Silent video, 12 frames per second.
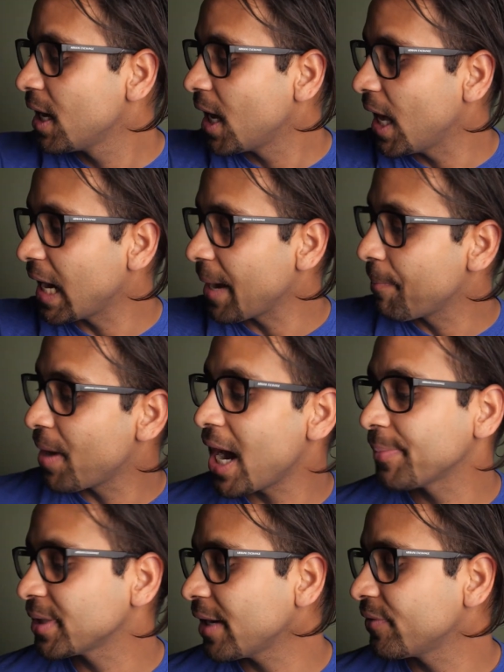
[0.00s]
and I
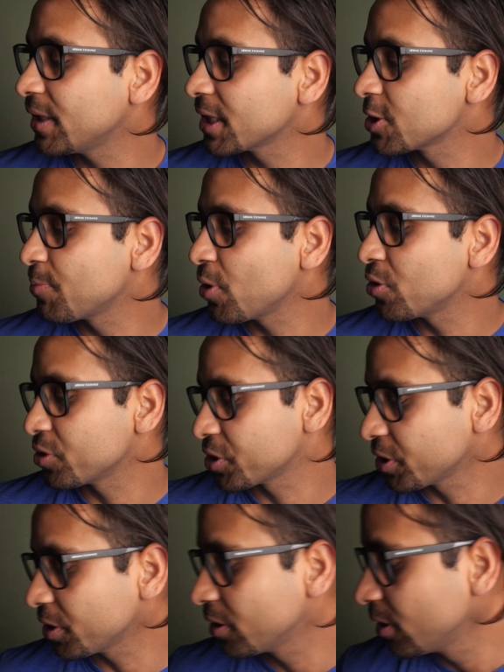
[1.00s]
popped off an
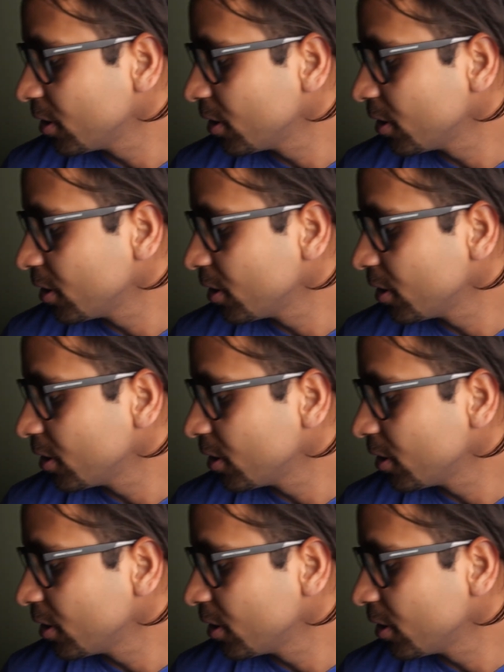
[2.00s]
exposure,